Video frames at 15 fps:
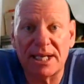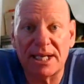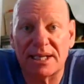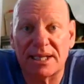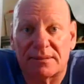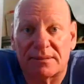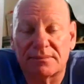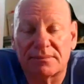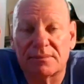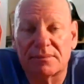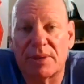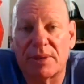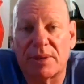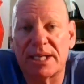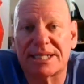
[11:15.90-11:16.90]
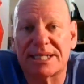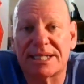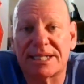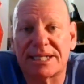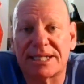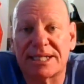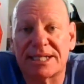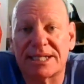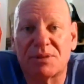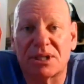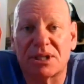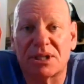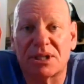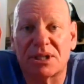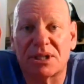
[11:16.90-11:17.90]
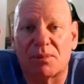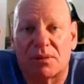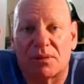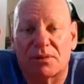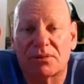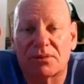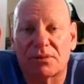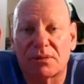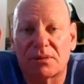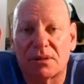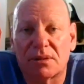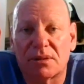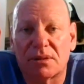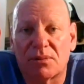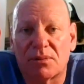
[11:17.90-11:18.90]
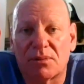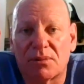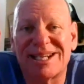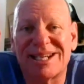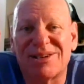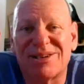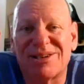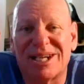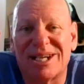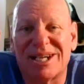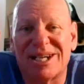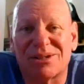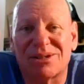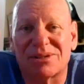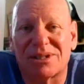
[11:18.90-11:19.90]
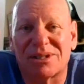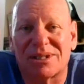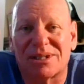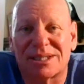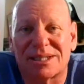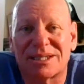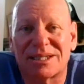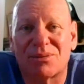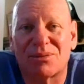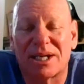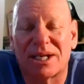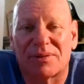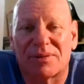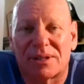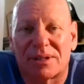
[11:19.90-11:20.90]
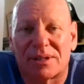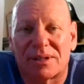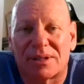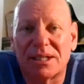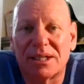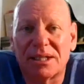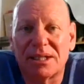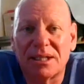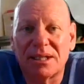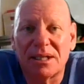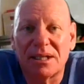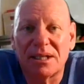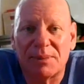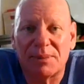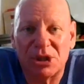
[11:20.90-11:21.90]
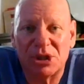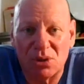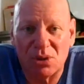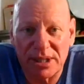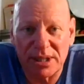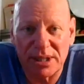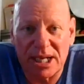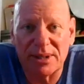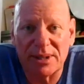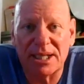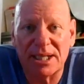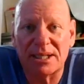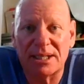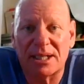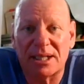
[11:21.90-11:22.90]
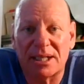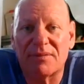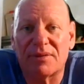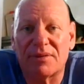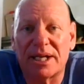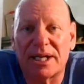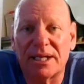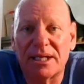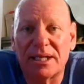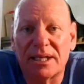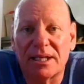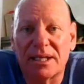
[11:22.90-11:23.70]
And we're neither. We're subjects of the Commonwealth. Whether they like that or not, it's irrelevant. But you're going in over a